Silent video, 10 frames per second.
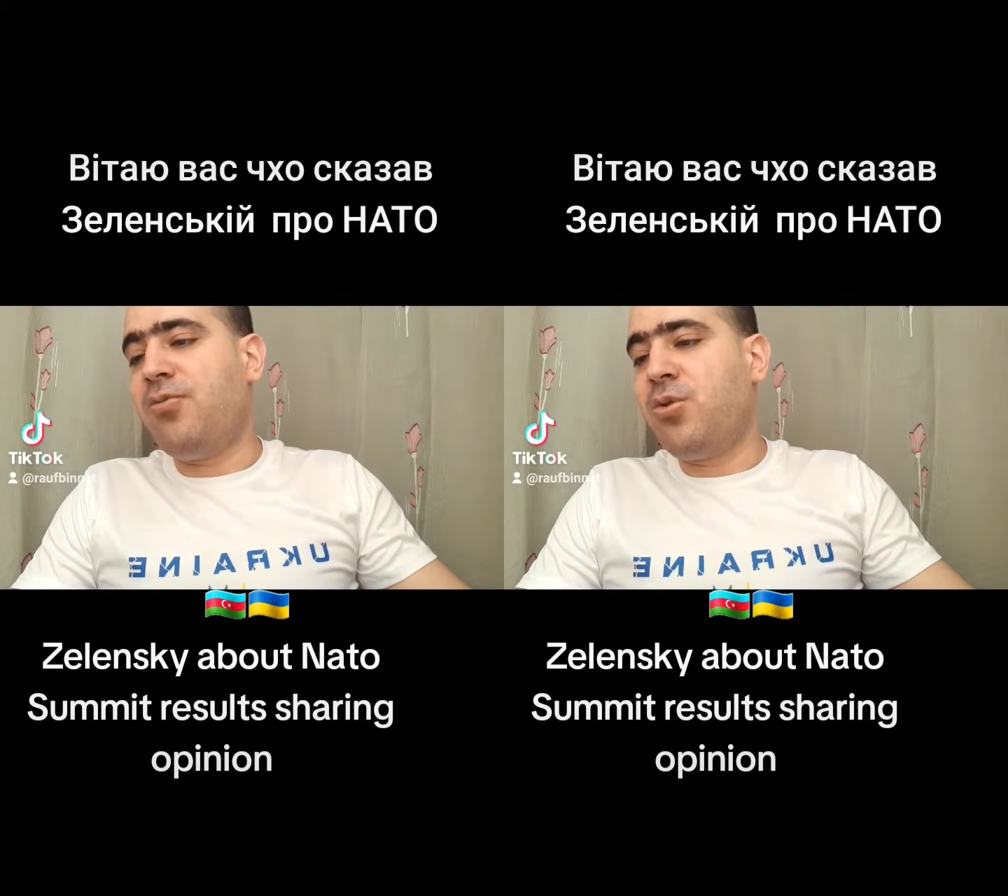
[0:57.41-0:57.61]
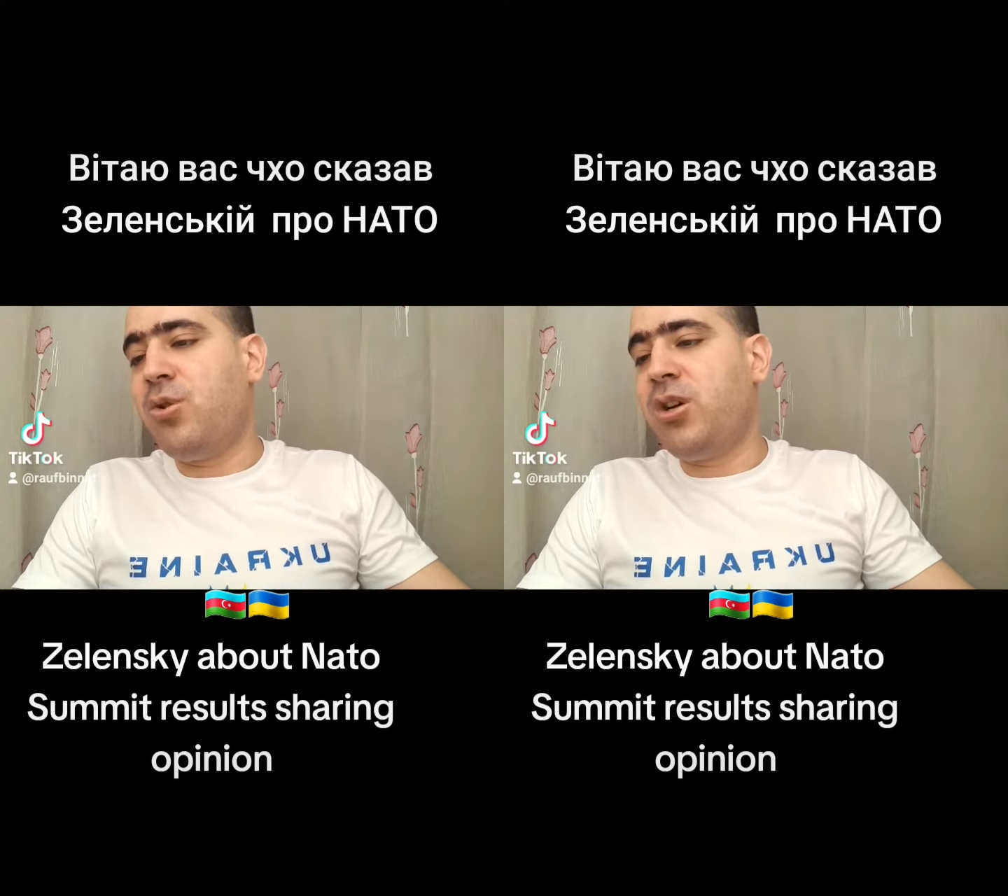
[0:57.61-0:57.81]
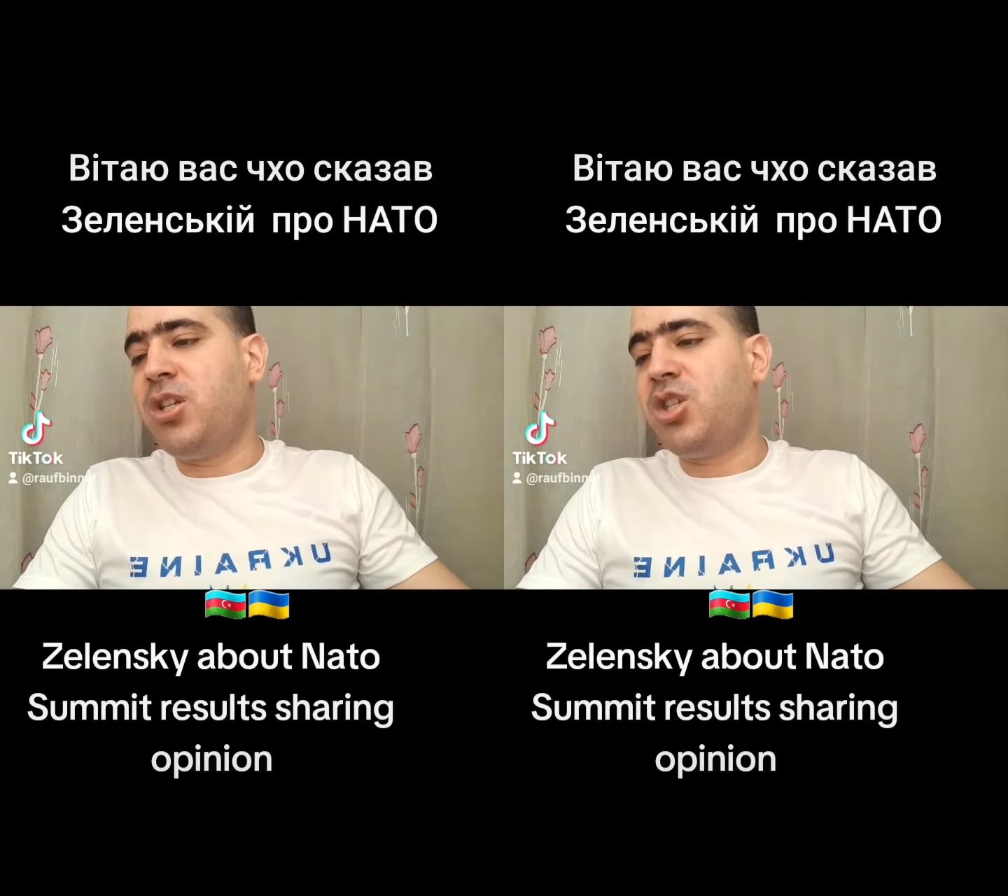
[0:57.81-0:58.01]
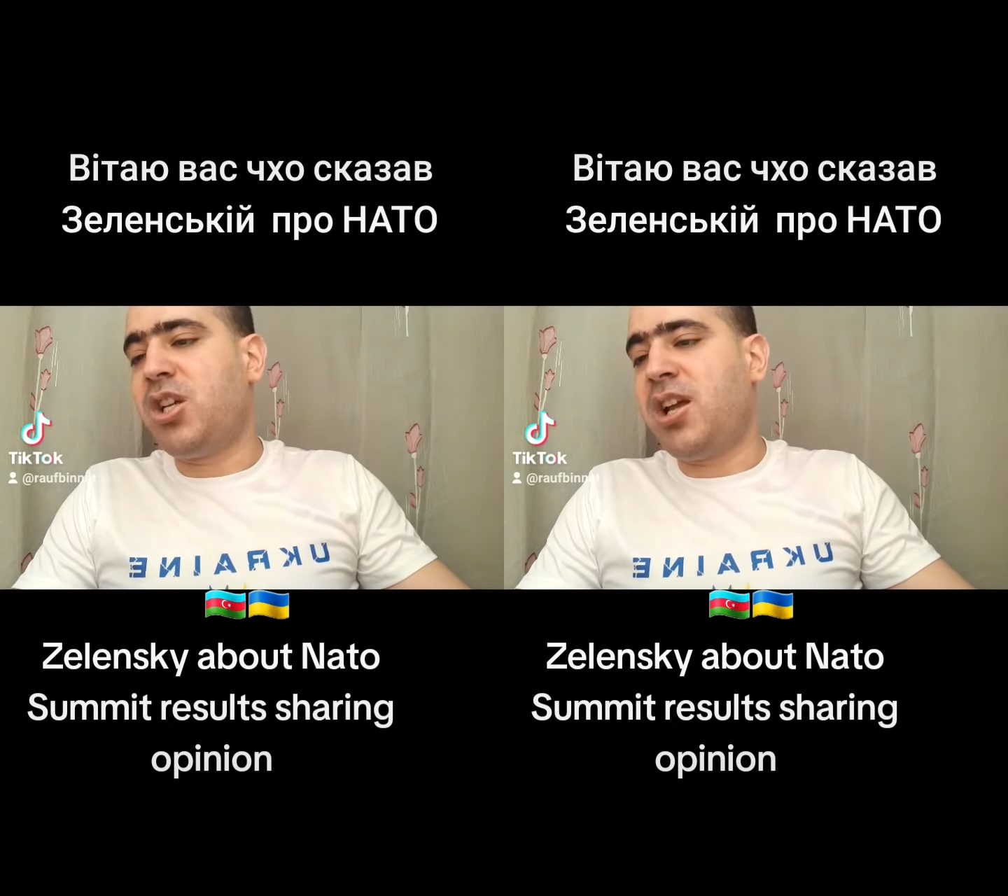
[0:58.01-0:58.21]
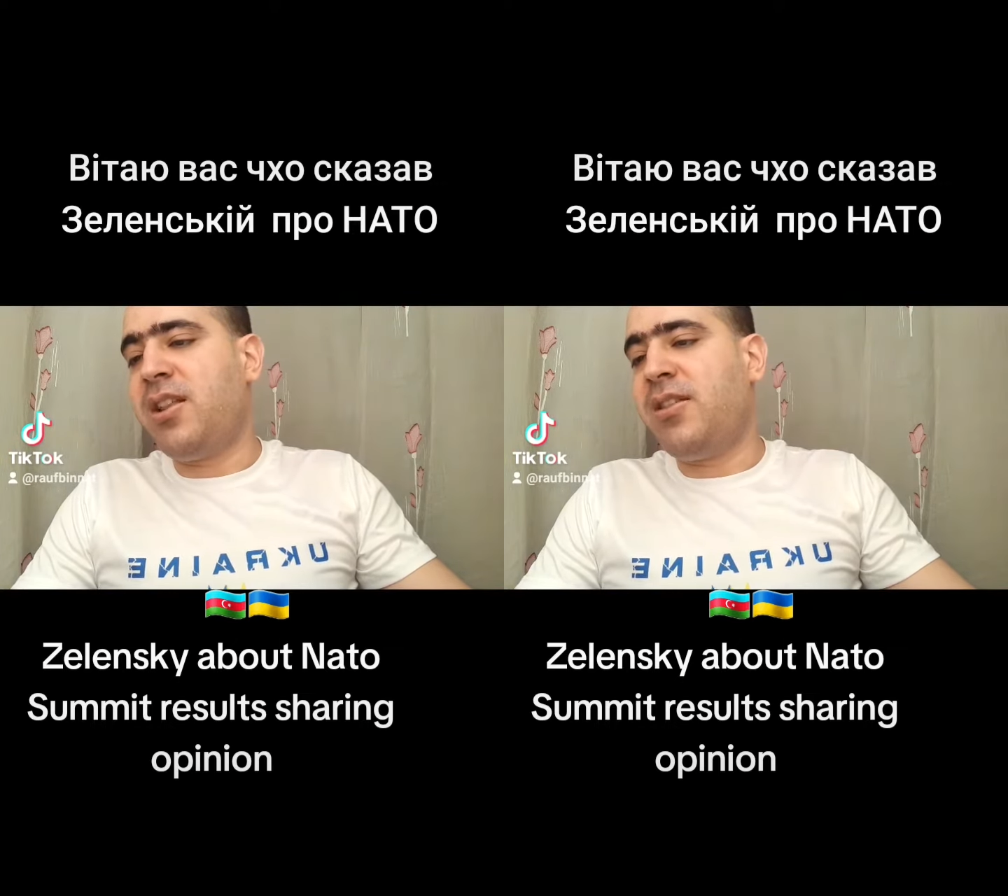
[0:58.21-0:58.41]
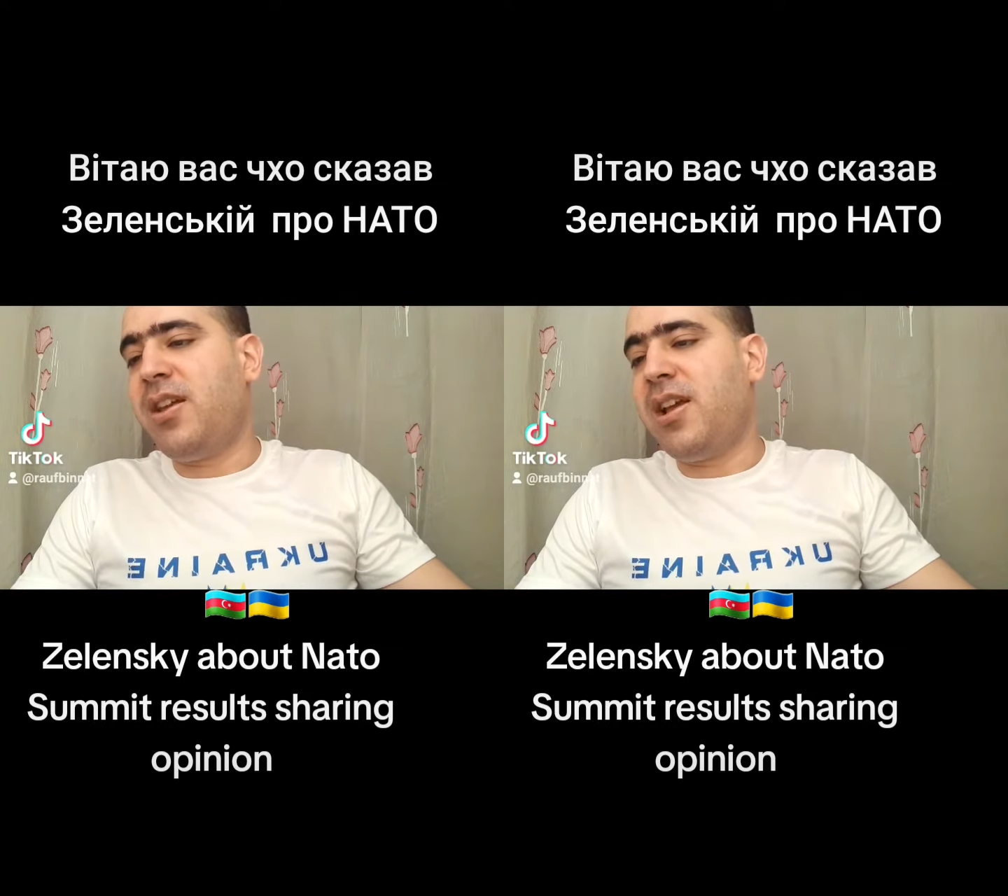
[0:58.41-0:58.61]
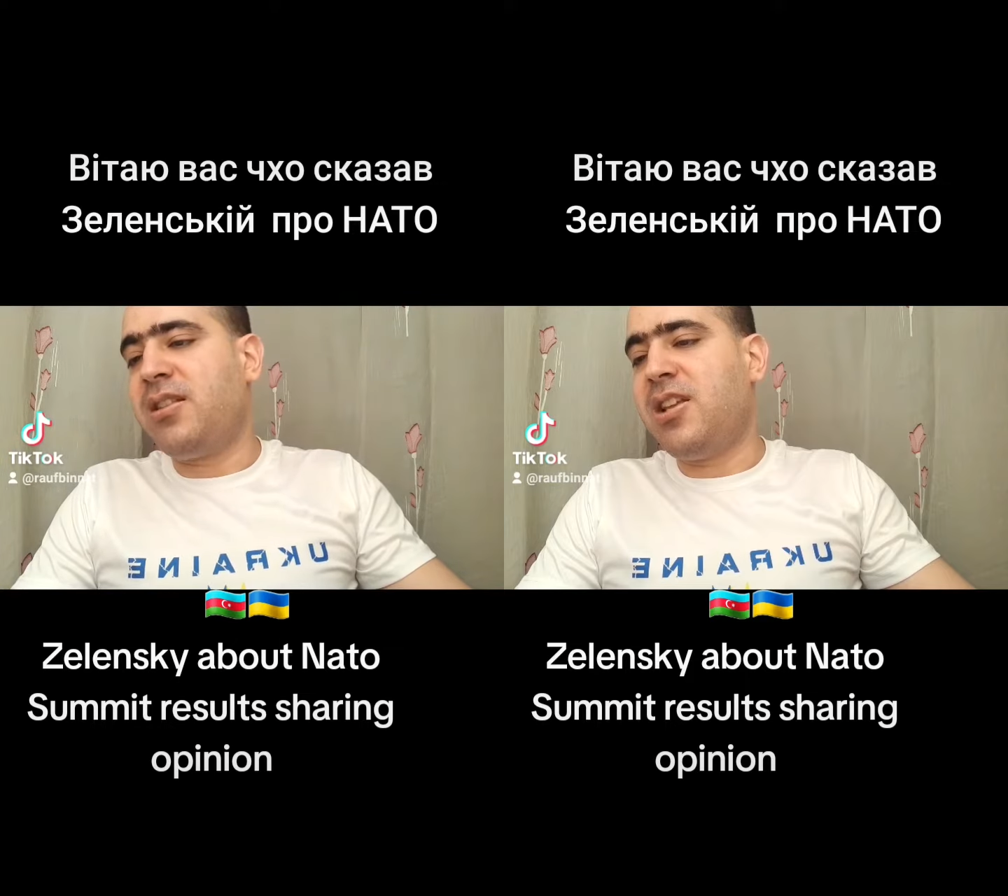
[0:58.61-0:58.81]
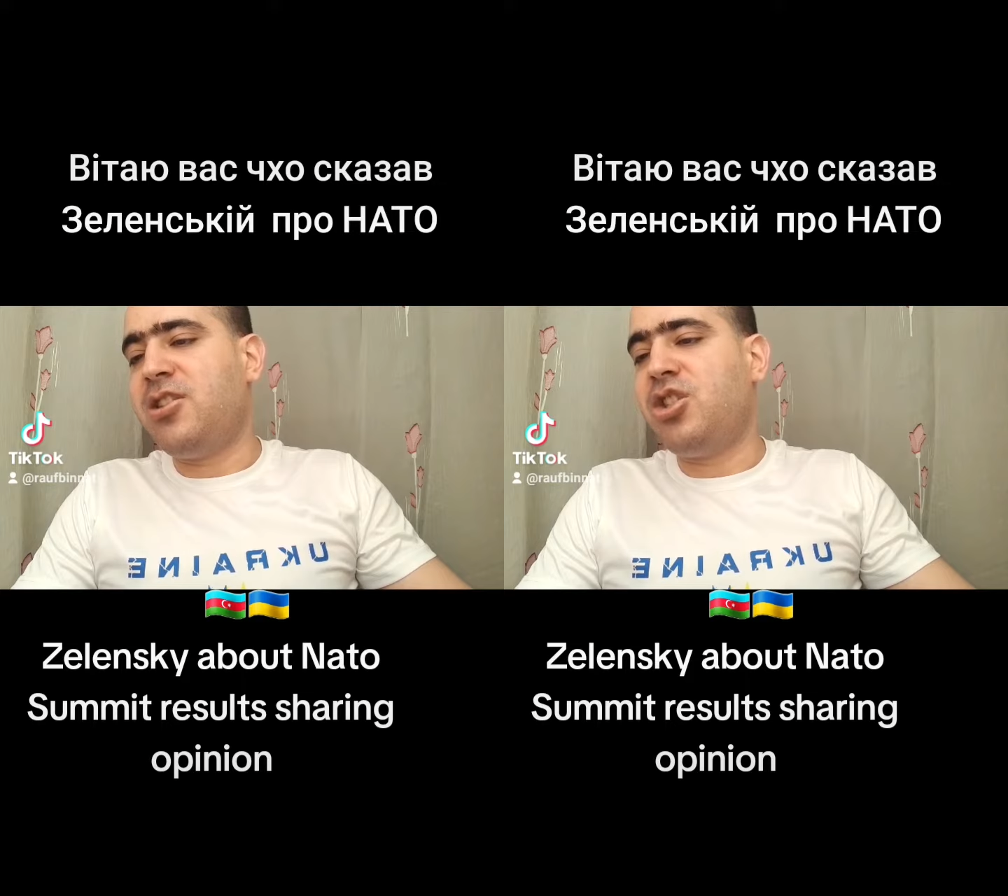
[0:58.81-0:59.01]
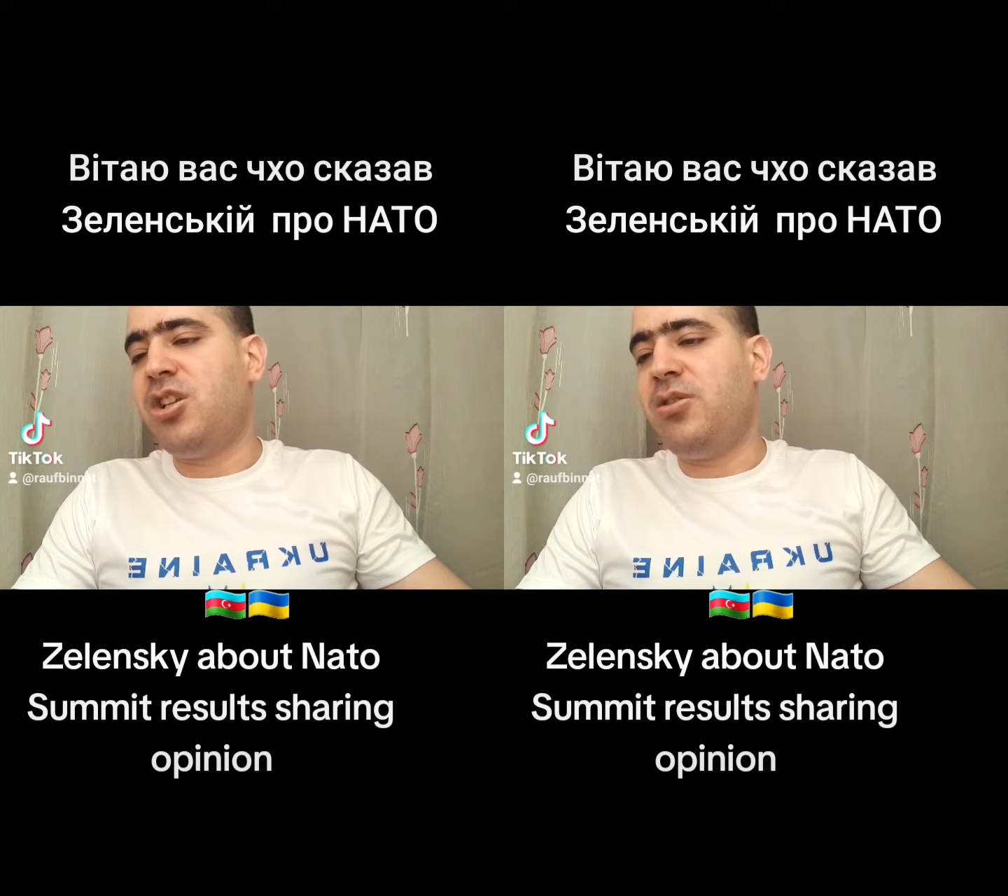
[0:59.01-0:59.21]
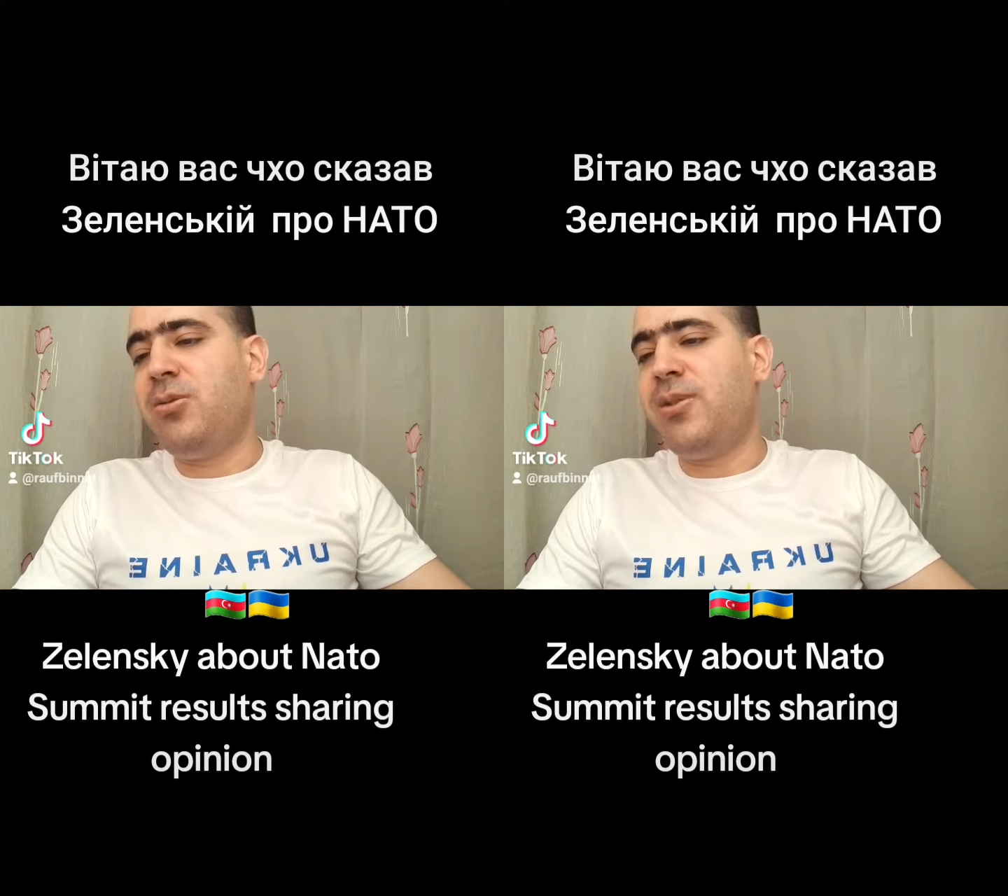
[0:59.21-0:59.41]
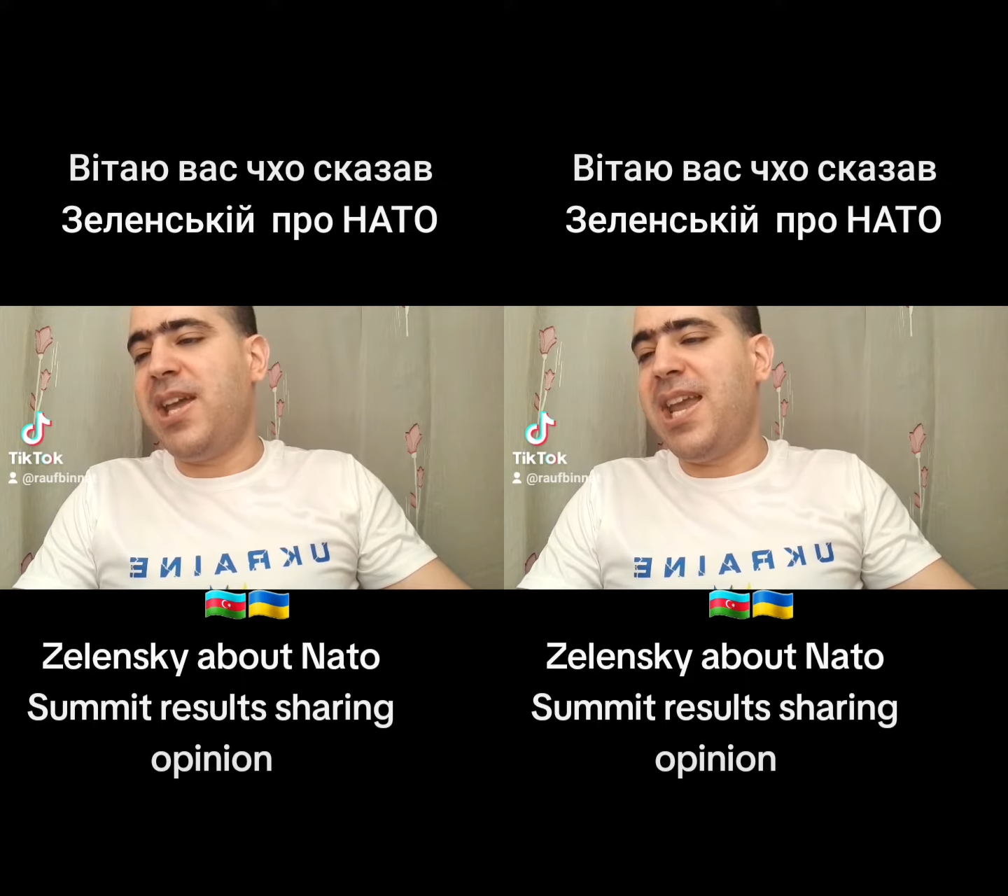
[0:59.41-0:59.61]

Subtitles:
courage and attention to